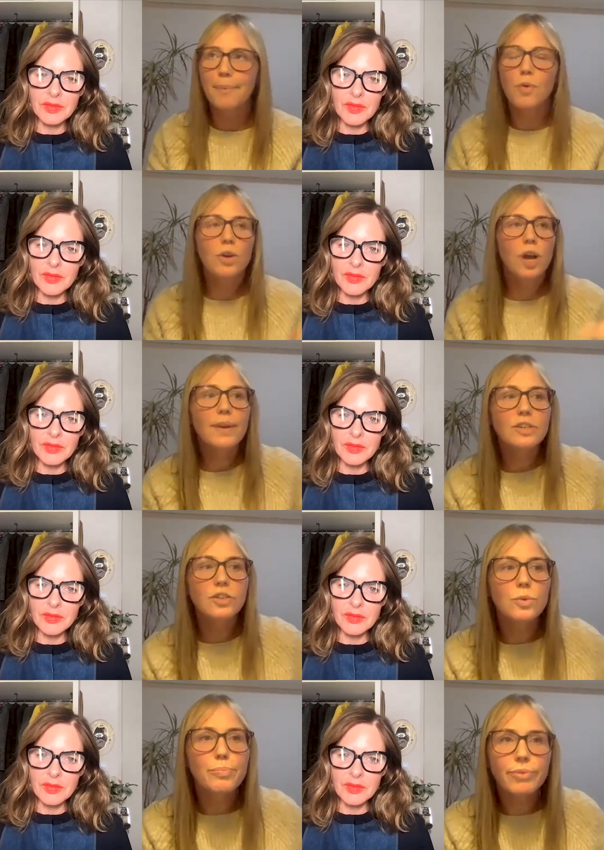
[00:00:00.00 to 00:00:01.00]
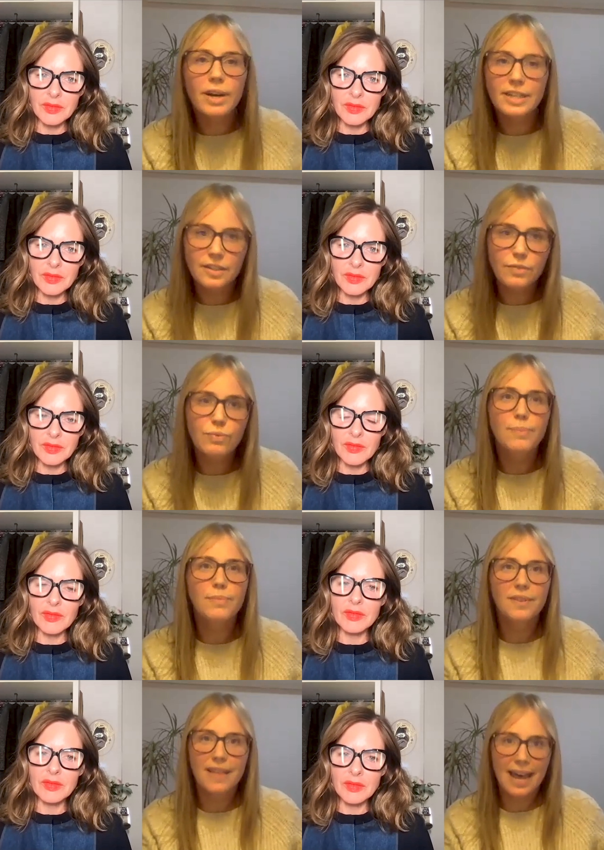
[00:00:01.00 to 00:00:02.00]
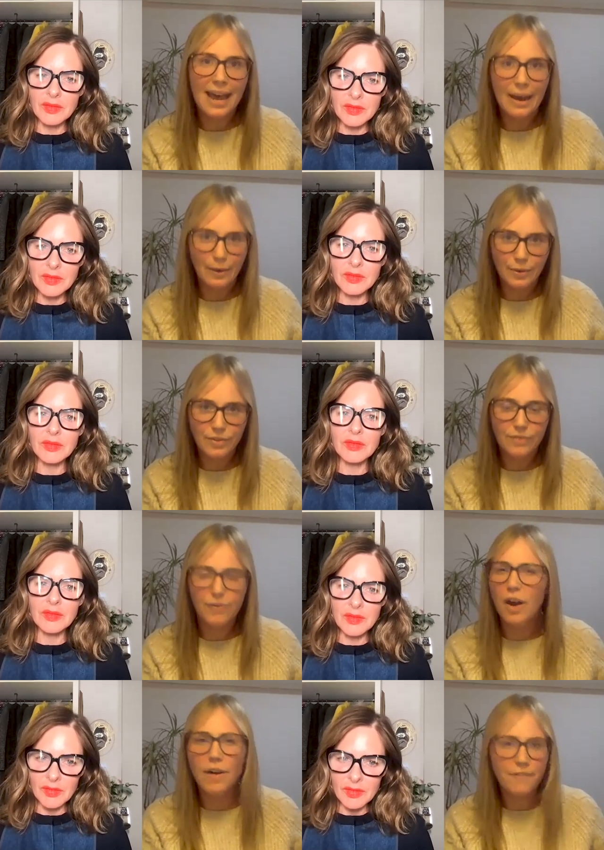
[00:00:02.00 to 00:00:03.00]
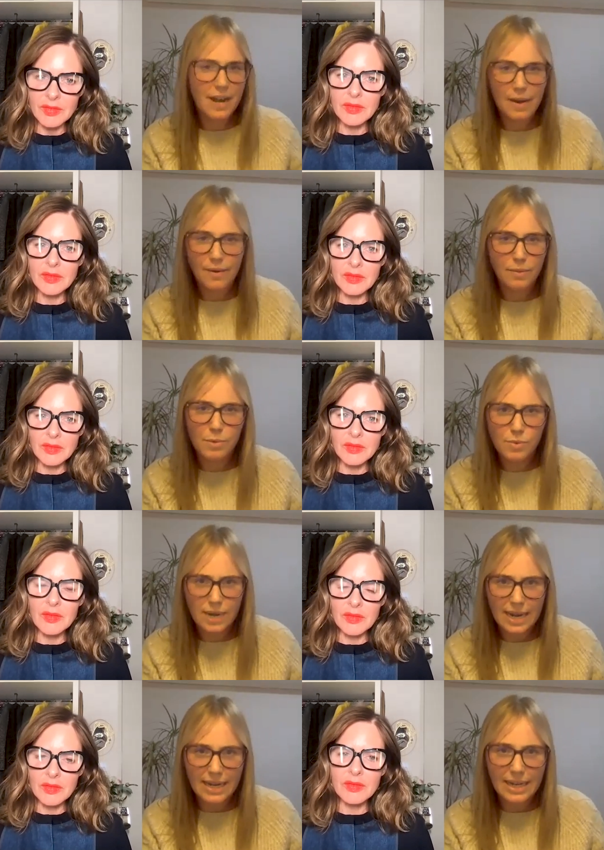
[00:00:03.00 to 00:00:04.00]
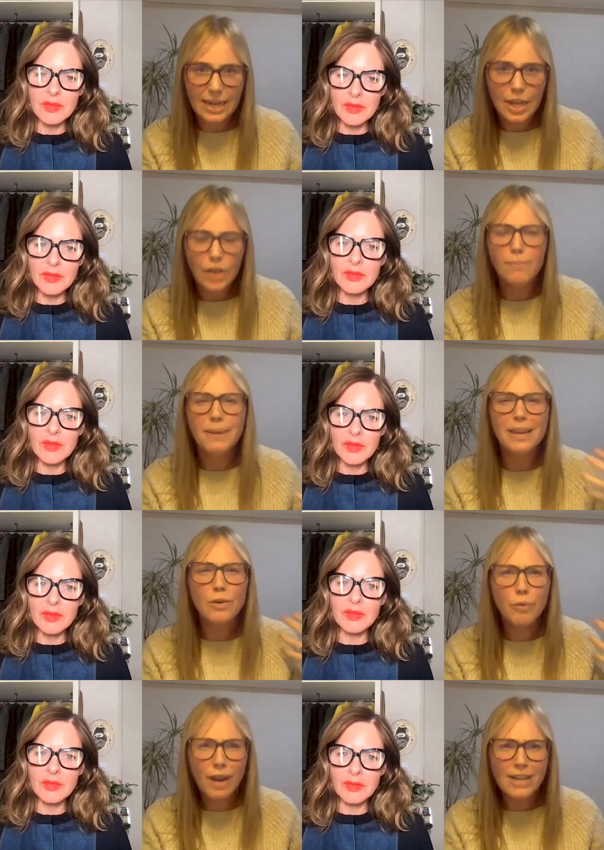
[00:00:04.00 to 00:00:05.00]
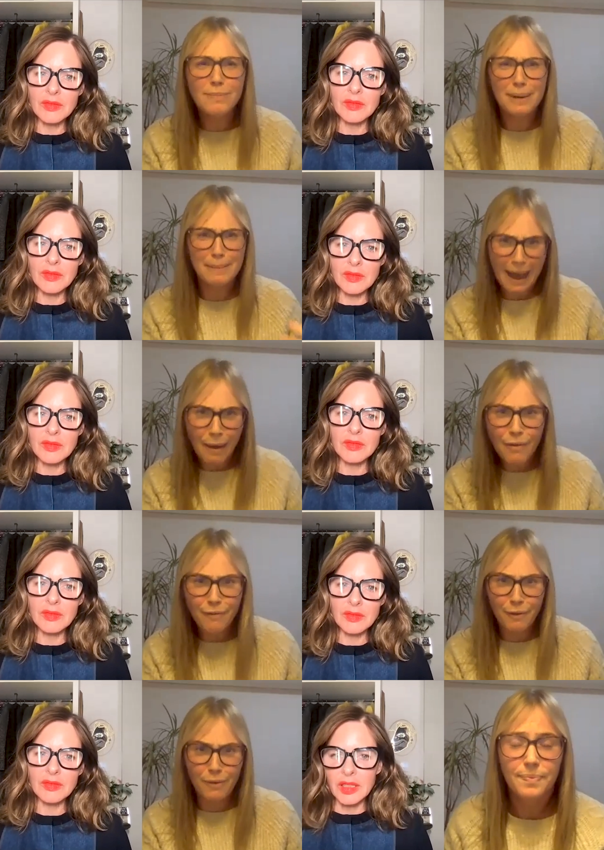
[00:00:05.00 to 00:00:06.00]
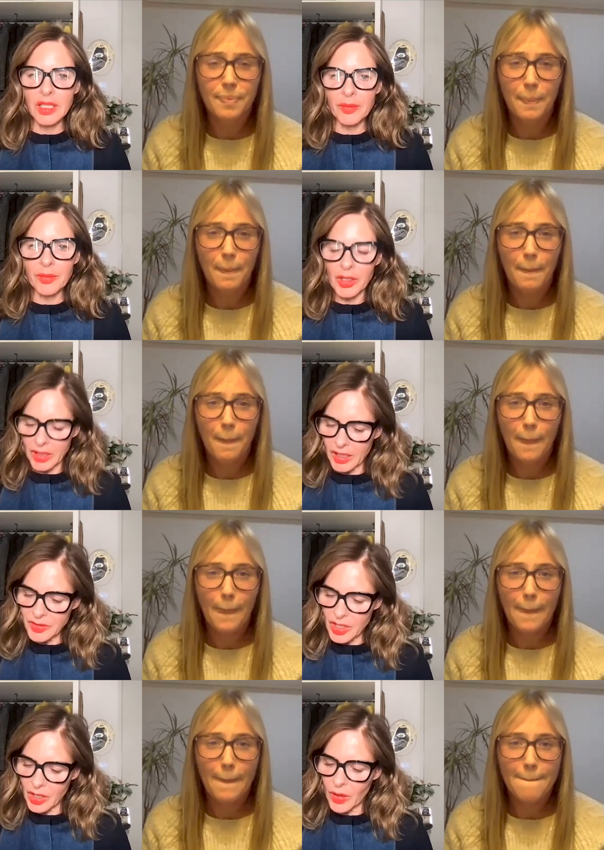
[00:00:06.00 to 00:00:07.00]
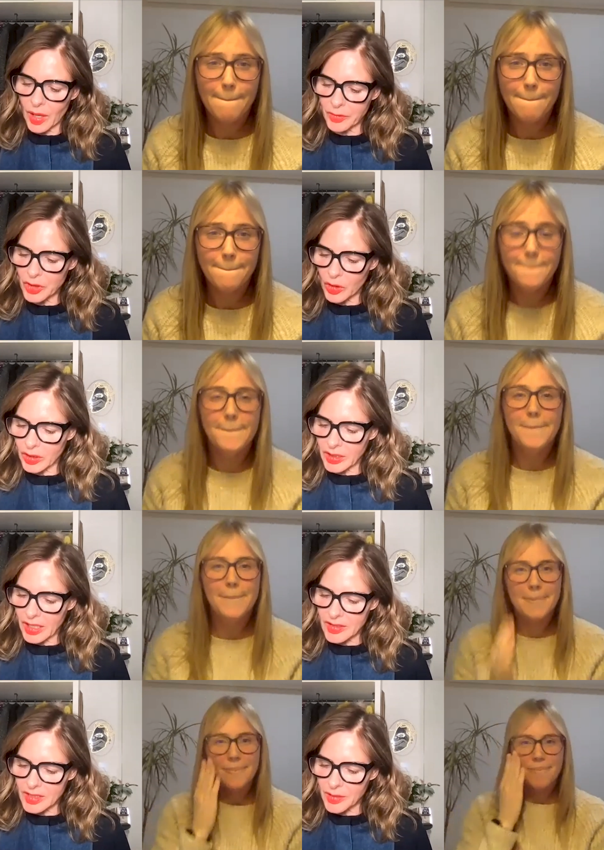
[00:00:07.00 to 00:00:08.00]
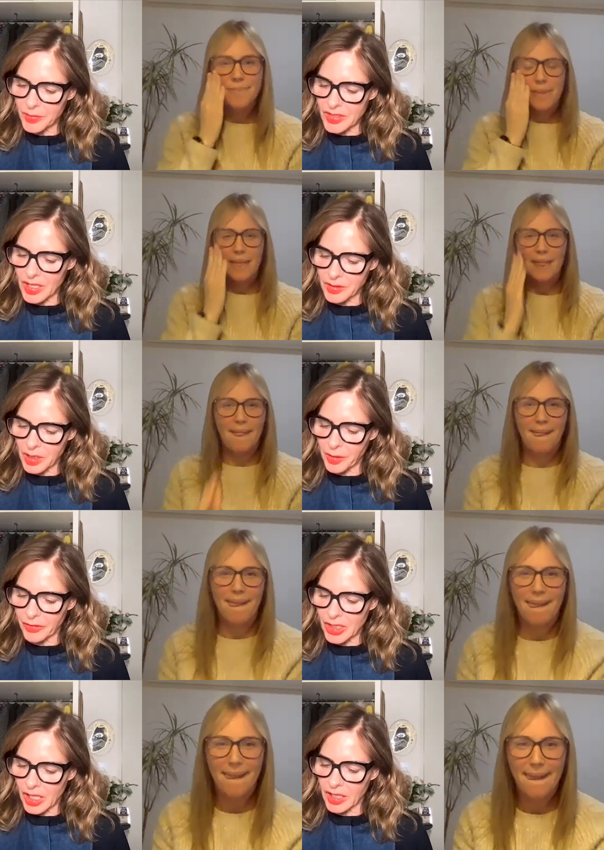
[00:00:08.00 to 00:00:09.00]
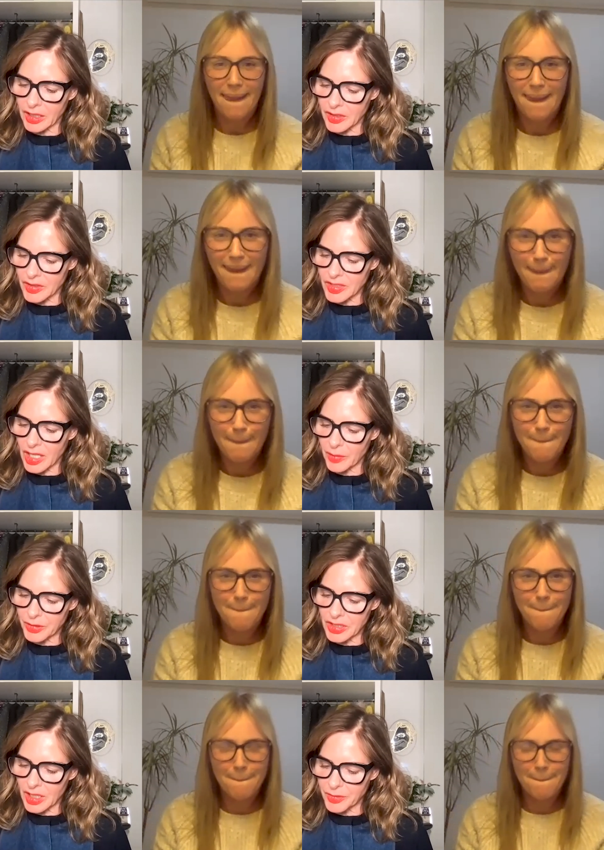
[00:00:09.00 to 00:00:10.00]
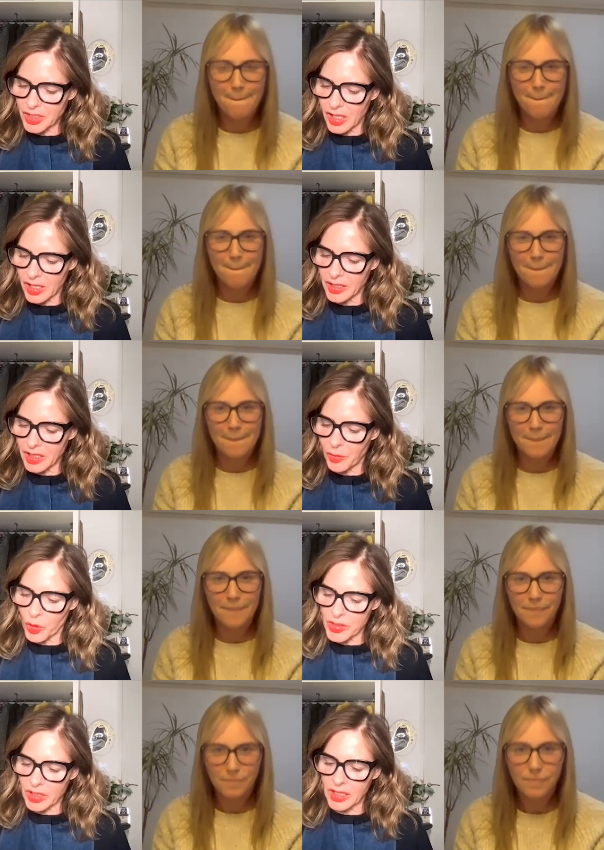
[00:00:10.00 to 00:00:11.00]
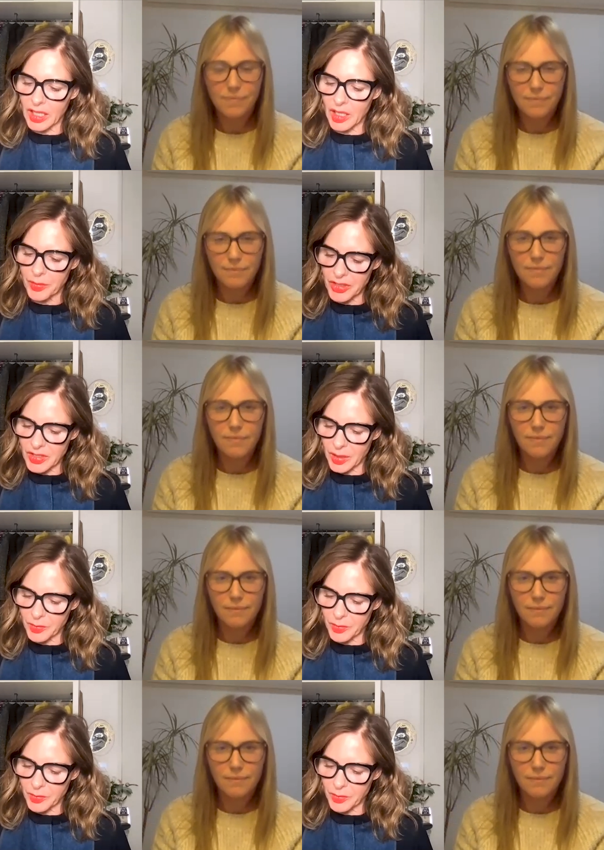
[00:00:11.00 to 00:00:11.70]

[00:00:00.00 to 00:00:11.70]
Speaker 1: or going to your brightest rooms in the house for half an hour in the morning can be incredibly powerful.
Speaker 2: Yeah. Okay. So I'm not going to get to sleep at the same time every night. I'm going to stay up until I'm tired. I'm always going to get up at the same